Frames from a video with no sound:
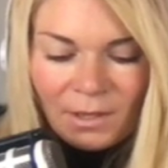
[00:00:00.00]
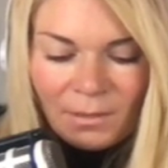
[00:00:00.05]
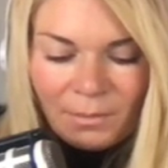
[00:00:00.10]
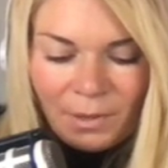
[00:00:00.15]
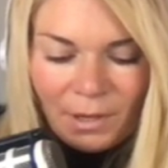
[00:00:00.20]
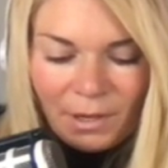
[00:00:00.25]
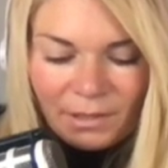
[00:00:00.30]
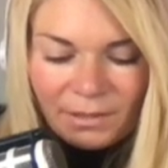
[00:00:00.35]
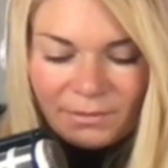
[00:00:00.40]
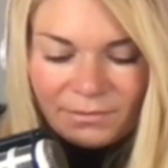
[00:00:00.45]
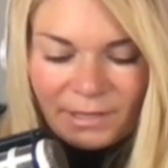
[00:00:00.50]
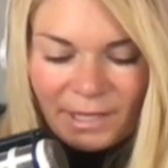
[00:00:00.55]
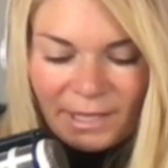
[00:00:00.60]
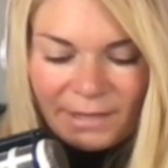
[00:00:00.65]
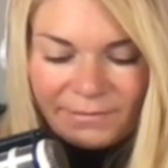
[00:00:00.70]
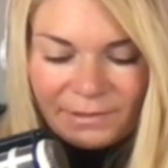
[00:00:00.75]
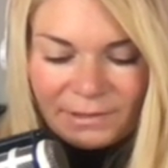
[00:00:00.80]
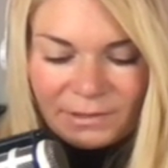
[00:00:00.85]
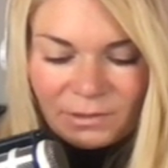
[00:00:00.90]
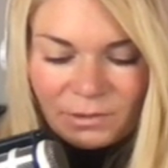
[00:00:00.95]
Part of
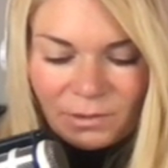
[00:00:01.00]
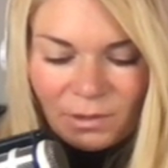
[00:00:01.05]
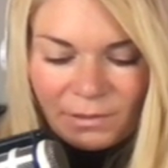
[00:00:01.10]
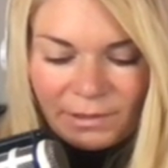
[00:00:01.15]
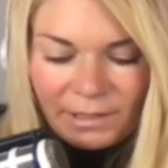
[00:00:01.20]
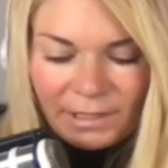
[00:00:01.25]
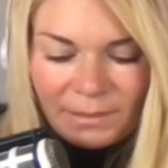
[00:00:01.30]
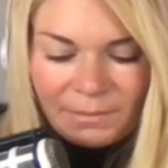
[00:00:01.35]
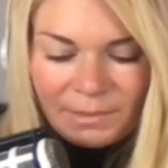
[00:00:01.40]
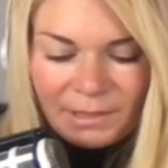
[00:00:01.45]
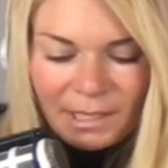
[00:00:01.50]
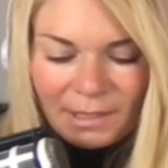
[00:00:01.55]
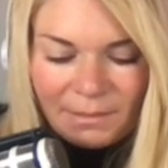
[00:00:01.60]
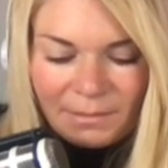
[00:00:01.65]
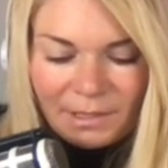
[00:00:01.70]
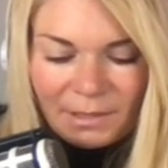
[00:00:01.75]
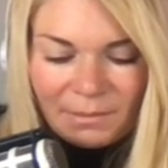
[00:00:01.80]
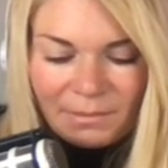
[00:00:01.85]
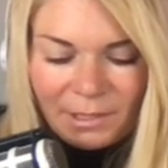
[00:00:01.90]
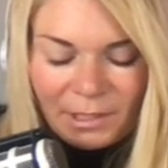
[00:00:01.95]
life is growing and
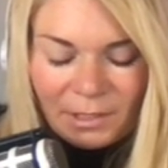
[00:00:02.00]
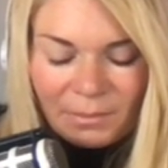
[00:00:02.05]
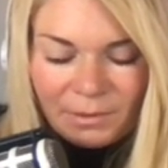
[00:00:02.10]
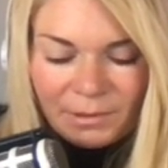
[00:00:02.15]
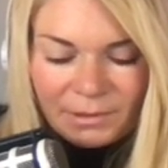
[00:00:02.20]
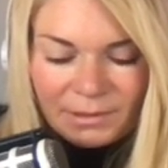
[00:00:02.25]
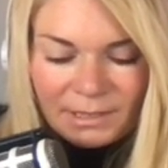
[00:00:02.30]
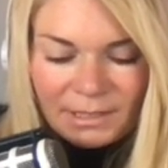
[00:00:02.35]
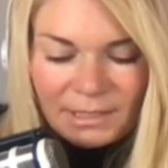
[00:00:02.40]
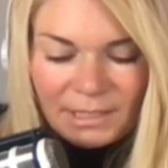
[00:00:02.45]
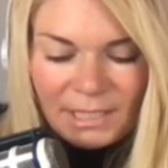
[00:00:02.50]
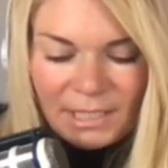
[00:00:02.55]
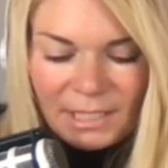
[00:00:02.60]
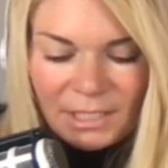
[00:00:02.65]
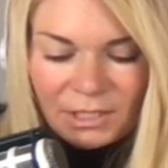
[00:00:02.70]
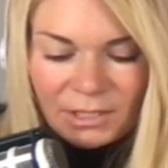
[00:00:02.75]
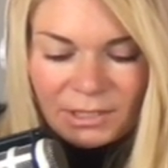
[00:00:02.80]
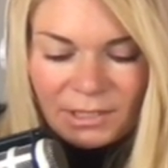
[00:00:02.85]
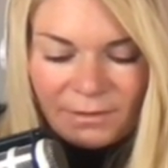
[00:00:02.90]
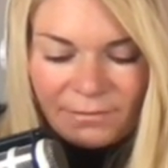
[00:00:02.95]
becoming a better person
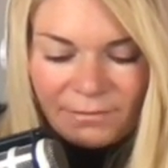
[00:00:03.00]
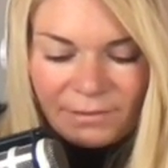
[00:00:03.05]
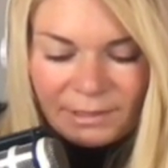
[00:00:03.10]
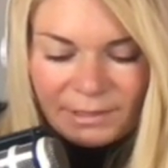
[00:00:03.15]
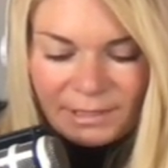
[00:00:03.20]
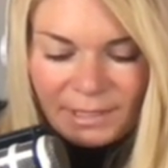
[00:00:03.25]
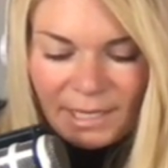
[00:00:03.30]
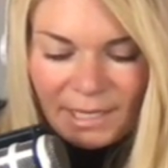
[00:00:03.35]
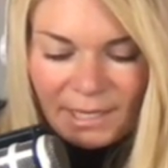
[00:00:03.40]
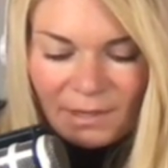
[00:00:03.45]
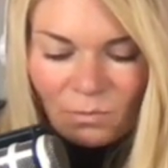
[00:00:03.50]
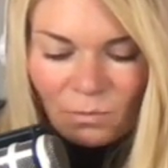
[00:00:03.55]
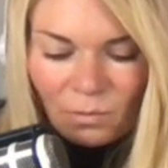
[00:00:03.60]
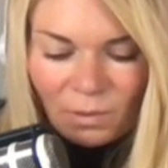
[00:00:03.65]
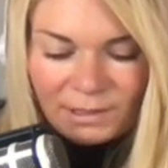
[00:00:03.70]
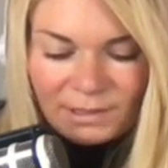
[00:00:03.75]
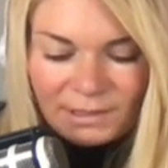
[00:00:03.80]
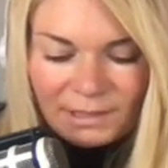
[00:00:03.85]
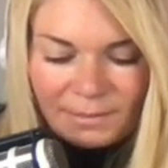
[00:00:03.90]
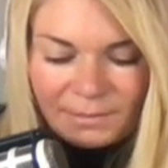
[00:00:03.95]
each and every day.
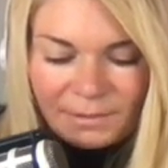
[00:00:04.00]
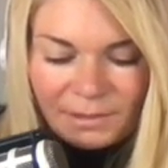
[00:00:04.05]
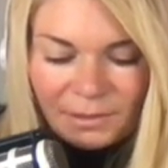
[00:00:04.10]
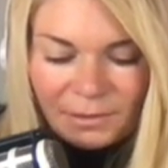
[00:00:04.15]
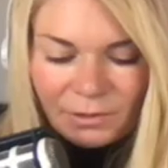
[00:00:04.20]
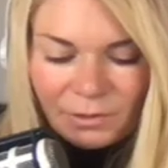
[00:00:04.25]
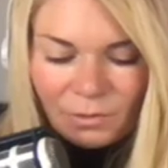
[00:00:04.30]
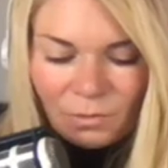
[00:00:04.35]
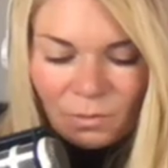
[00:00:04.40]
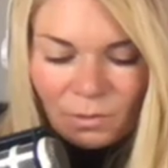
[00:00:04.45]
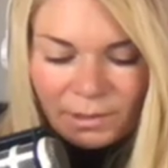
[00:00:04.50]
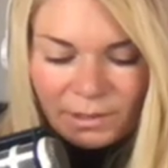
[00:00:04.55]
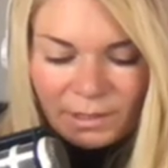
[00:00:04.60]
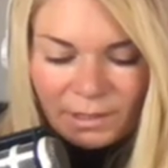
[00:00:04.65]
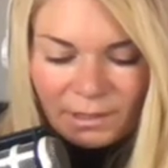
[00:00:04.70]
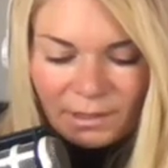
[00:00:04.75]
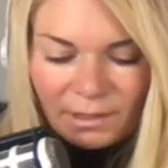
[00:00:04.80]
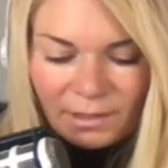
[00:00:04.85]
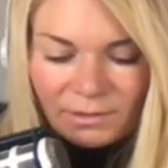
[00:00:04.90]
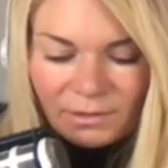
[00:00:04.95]
What steps are you
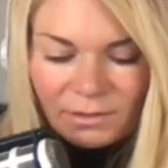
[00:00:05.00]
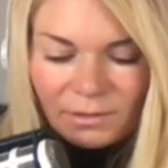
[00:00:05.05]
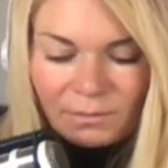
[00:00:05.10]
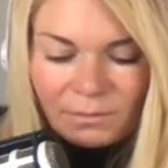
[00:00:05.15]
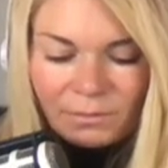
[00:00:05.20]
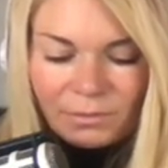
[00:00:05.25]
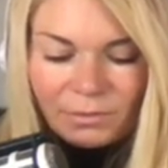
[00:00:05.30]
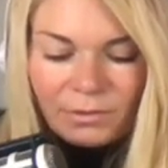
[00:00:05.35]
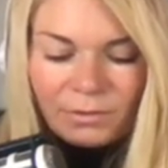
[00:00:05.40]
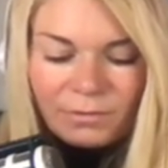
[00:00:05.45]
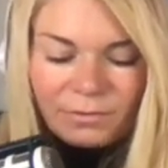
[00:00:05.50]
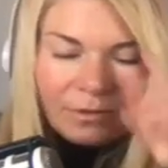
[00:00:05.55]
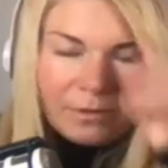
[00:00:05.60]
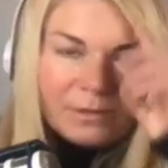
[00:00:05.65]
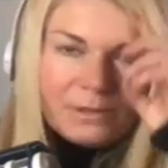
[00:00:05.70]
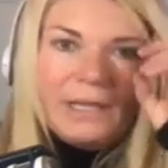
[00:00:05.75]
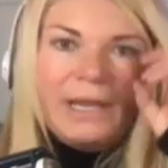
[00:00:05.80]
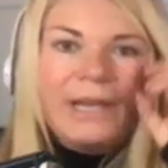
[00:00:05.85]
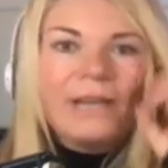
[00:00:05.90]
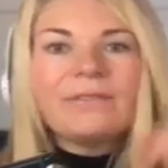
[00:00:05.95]
working on to improve your
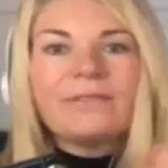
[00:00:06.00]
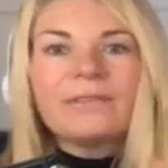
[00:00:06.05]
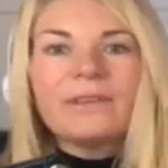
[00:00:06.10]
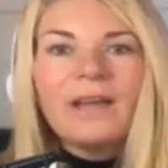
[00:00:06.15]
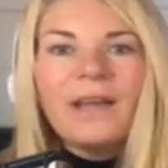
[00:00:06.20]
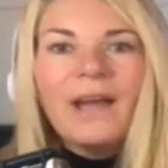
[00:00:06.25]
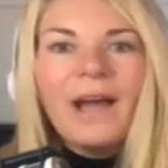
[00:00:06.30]
life?